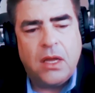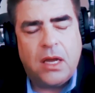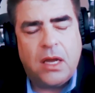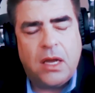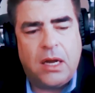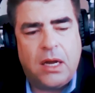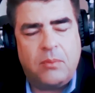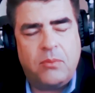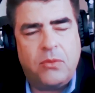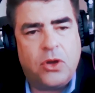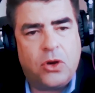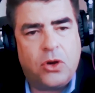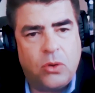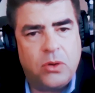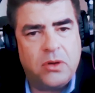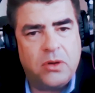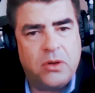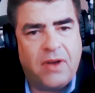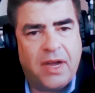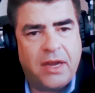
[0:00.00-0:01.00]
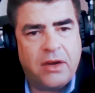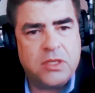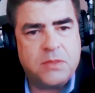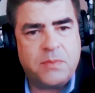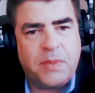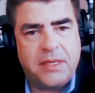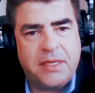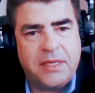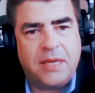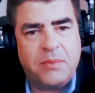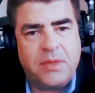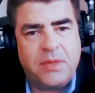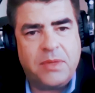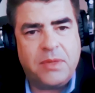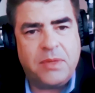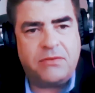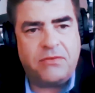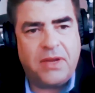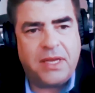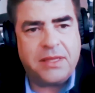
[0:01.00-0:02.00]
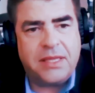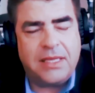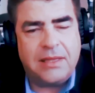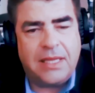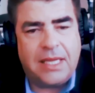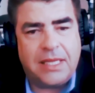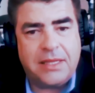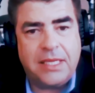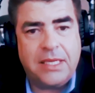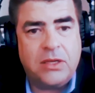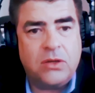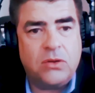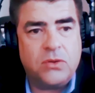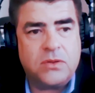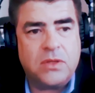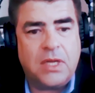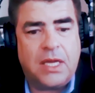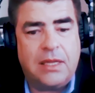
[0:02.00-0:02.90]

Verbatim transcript: um, the coronavirus pandemic is affecting Latinos